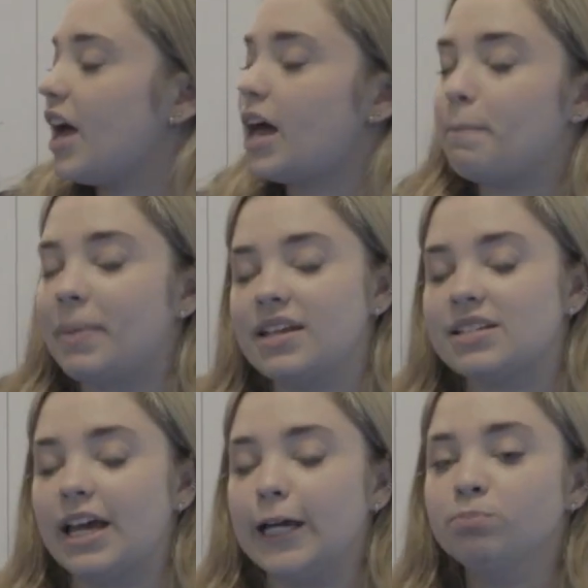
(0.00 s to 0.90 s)
end
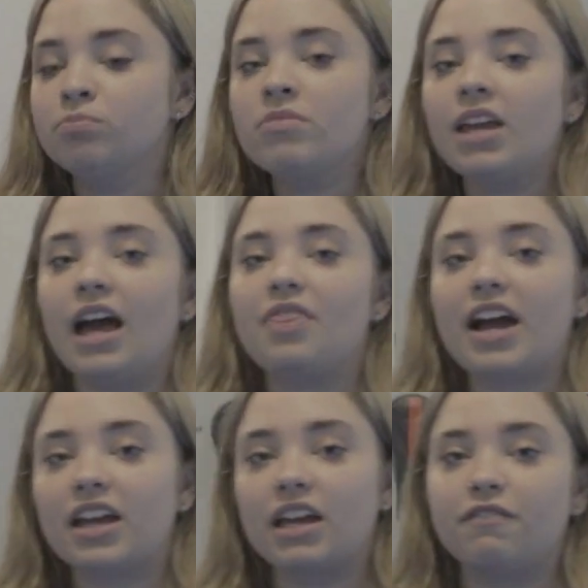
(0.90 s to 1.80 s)
piece here, and
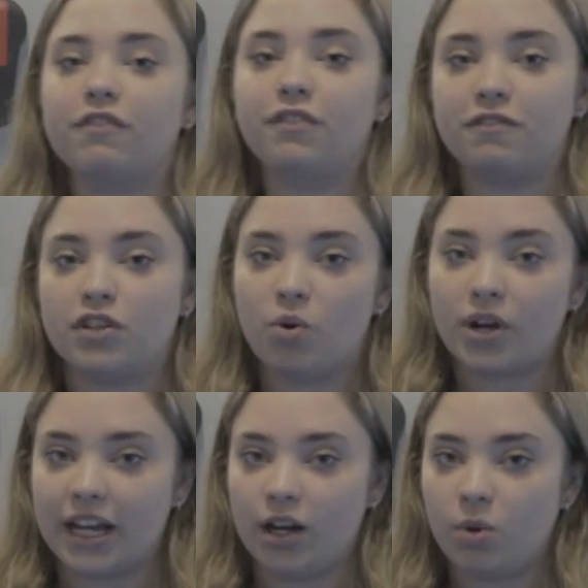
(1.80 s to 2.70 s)
that can give you 51
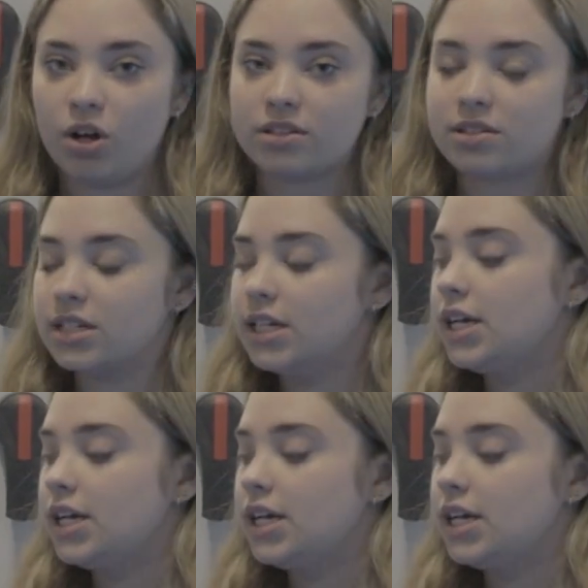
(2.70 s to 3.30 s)
kilowatts.